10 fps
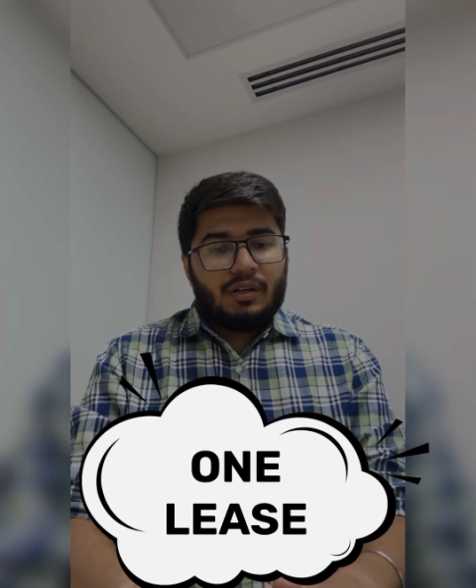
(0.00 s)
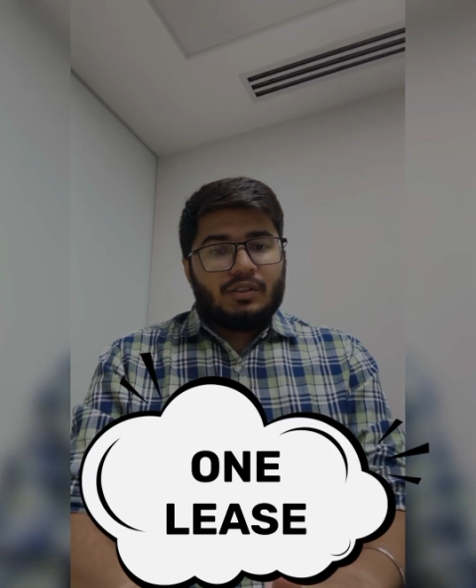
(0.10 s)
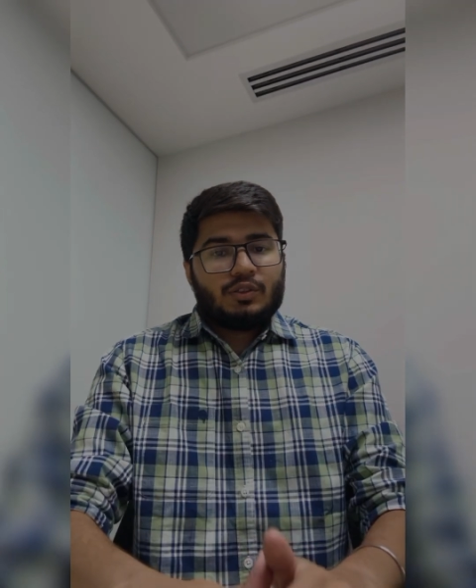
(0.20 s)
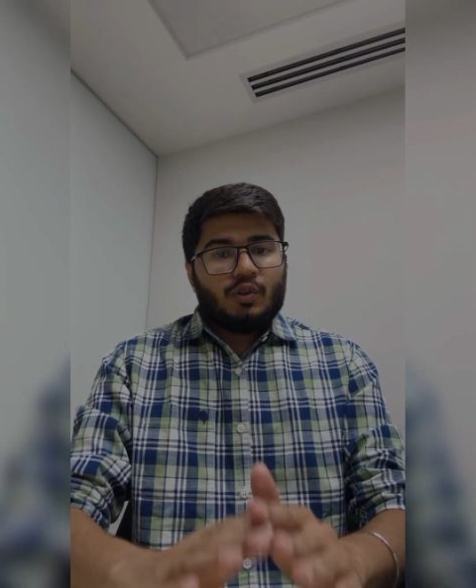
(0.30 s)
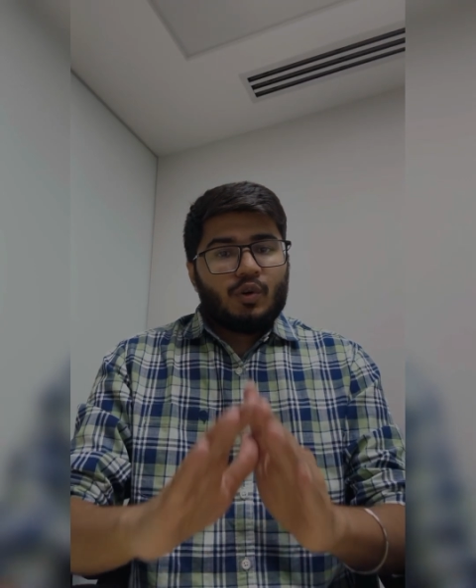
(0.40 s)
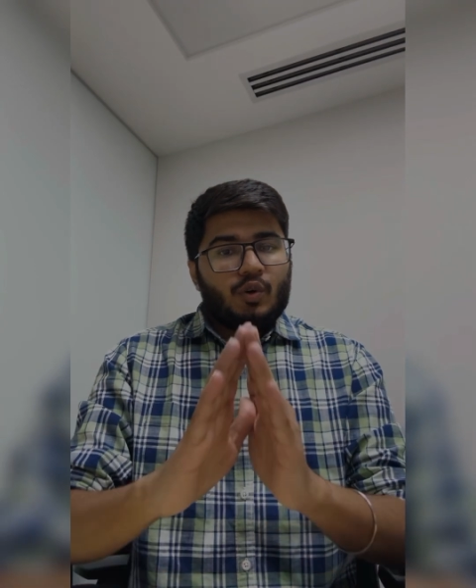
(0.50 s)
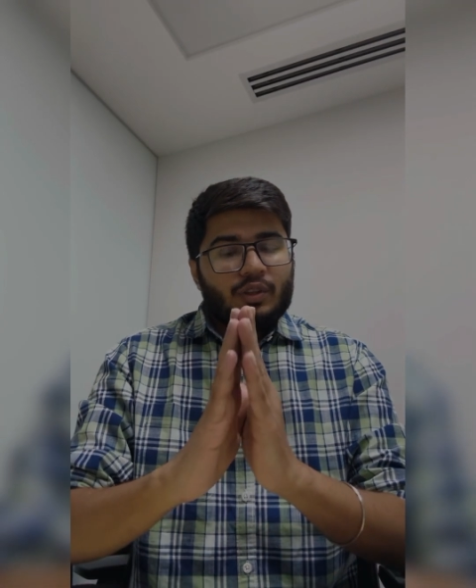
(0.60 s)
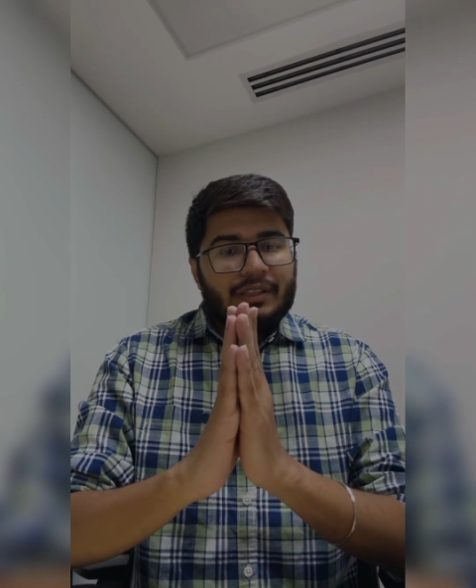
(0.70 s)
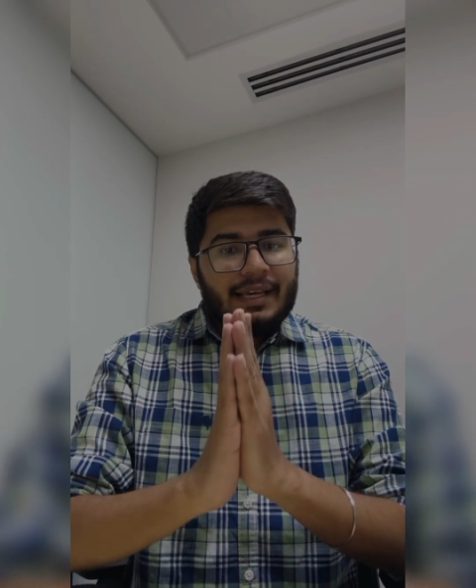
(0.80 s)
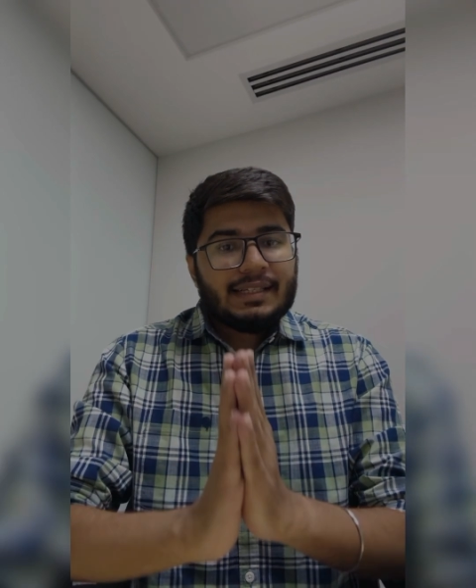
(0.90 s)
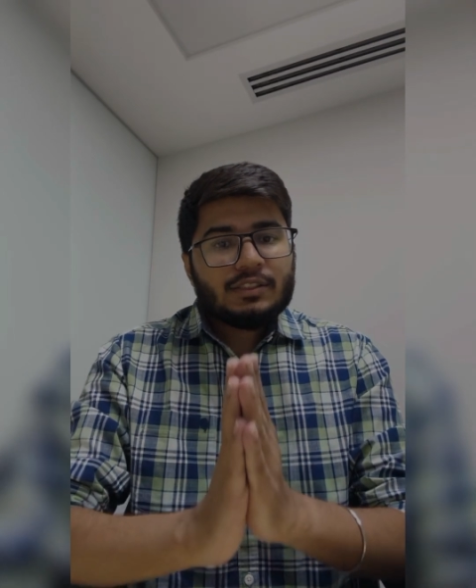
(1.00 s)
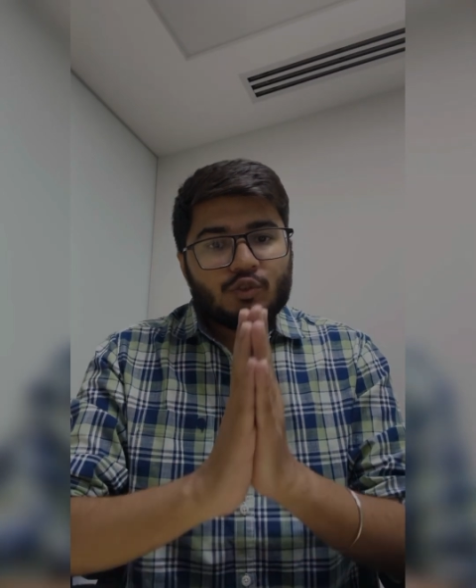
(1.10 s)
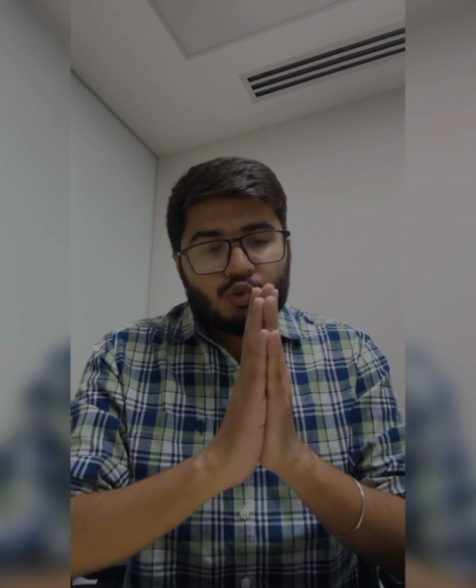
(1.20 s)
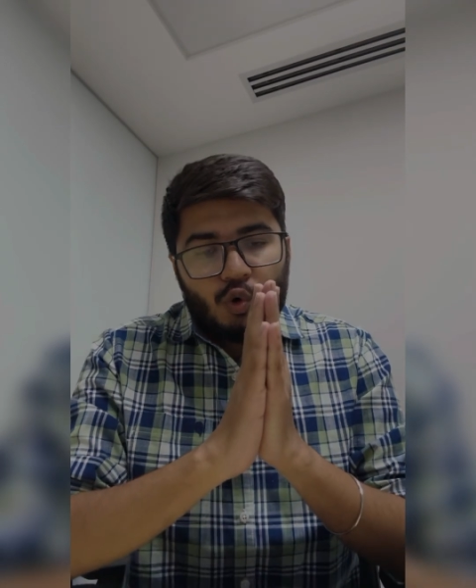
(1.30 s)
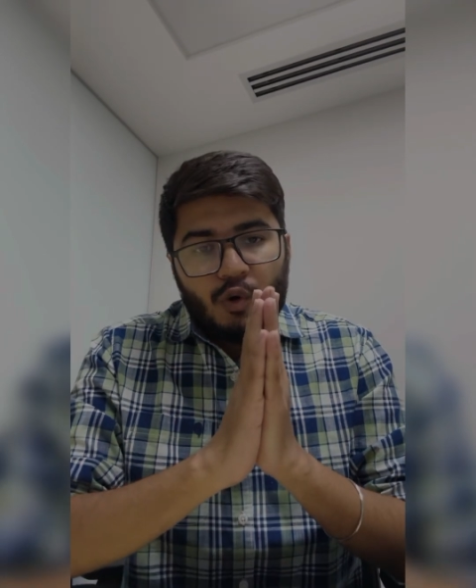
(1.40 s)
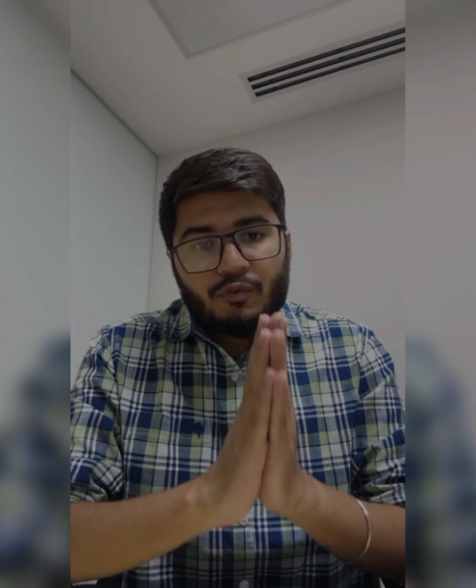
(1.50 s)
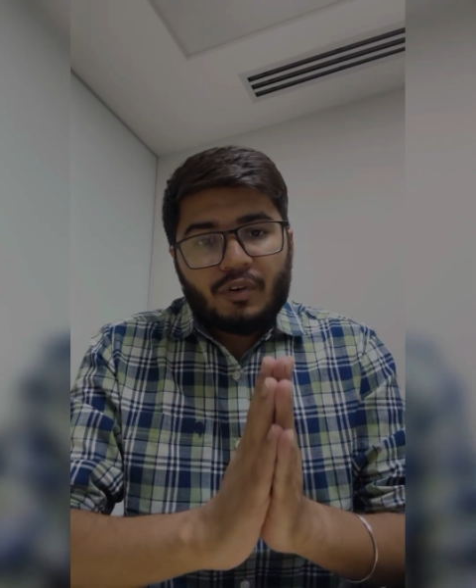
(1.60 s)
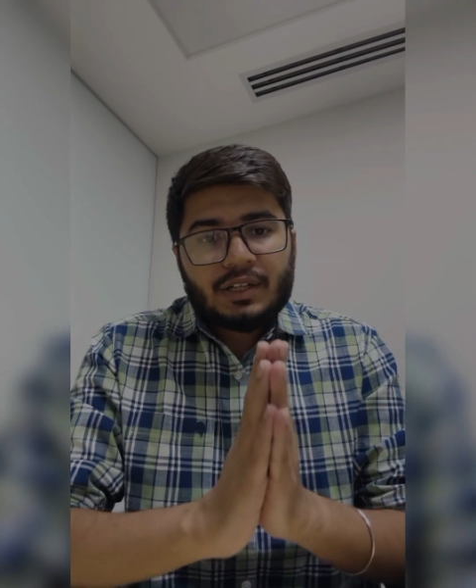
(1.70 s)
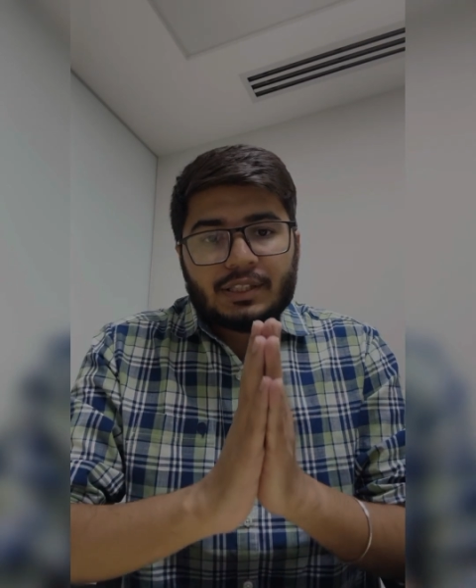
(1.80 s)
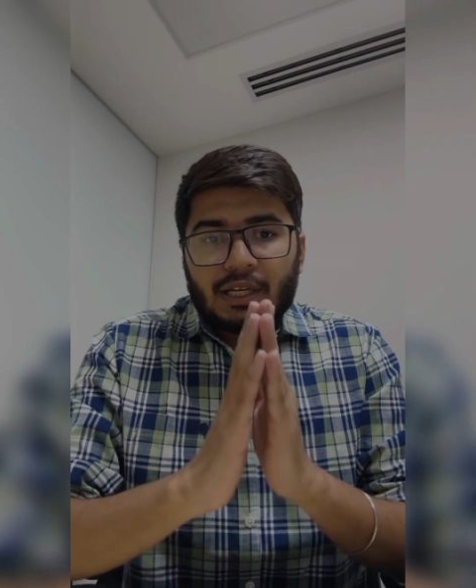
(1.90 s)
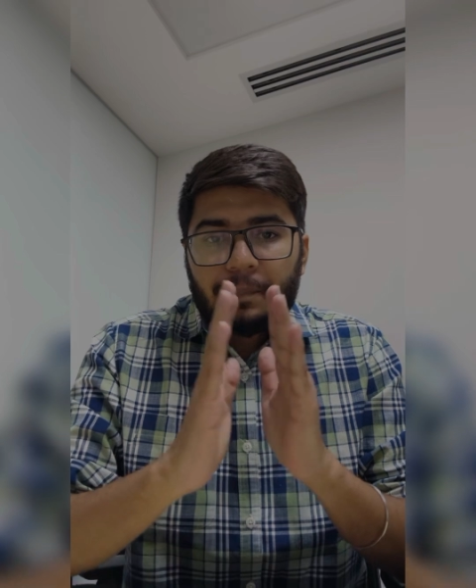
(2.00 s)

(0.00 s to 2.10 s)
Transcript: So there is no further